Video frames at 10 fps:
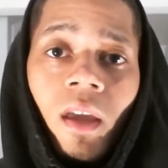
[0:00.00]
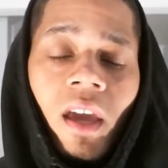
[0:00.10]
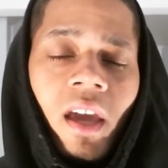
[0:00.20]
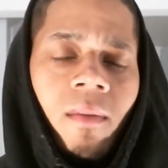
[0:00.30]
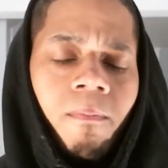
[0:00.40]

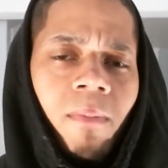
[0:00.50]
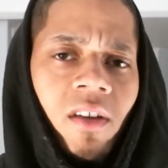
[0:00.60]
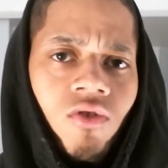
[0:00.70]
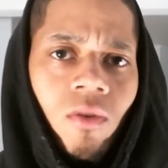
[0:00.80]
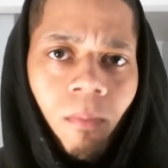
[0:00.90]
And
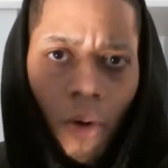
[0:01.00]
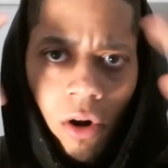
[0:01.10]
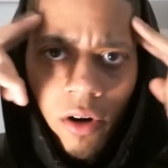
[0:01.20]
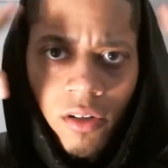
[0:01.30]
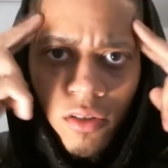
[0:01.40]
picture
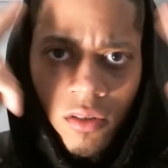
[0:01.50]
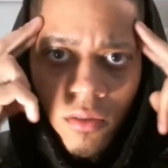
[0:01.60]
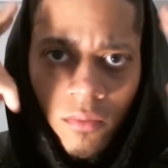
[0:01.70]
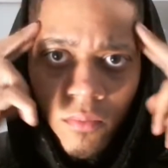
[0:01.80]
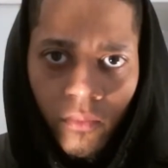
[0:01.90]
Mars
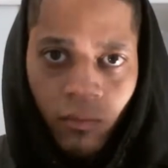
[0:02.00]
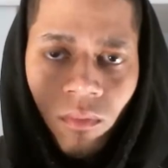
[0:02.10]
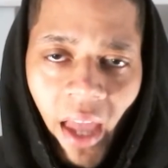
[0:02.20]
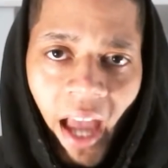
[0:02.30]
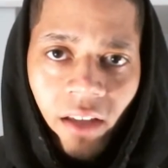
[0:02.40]

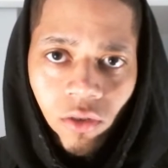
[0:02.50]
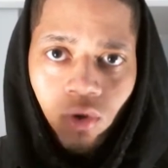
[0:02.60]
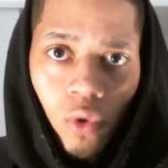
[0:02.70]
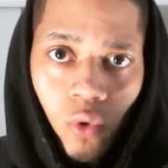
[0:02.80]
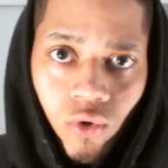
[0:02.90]
as a
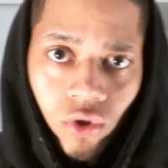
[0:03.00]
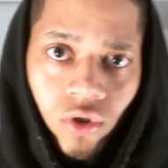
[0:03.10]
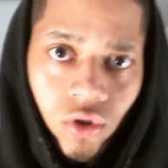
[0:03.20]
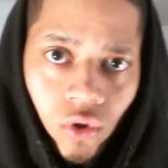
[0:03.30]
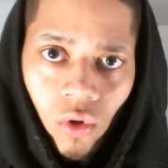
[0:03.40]
soldier.
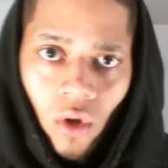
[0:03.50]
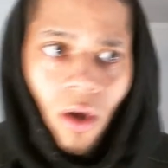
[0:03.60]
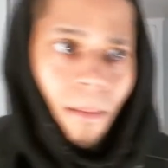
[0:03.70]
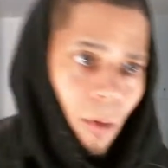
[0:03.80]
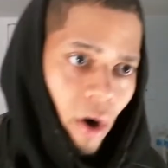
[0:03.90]
So
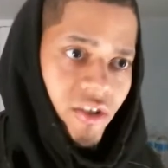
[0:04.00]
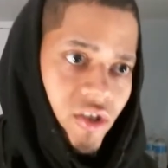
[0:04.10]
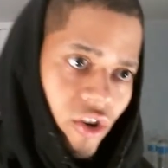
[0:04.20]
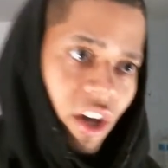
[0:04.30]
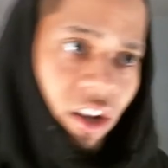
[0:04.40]
Mars is
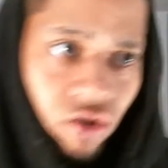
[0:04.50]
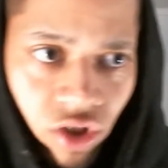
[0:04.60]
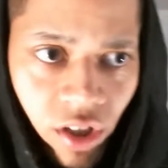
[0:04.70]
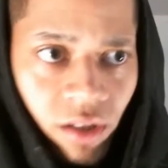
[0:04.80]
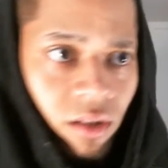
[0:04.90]
your
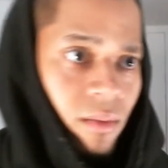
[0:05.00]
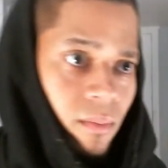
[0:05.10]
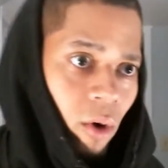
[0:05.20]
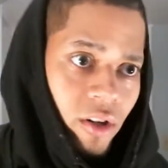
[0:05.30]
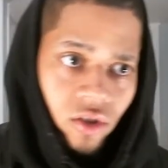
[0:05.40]
energy.
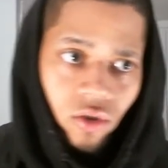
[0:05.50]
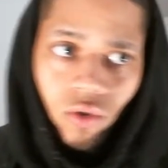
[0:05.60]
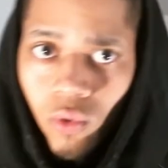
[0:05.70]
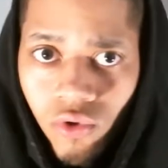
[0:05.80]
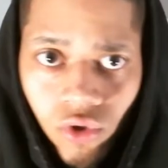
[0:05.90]
Mars is a
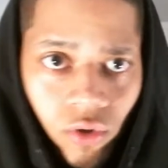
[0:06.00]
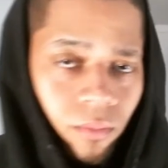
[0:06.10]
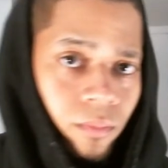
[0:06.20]
soldier.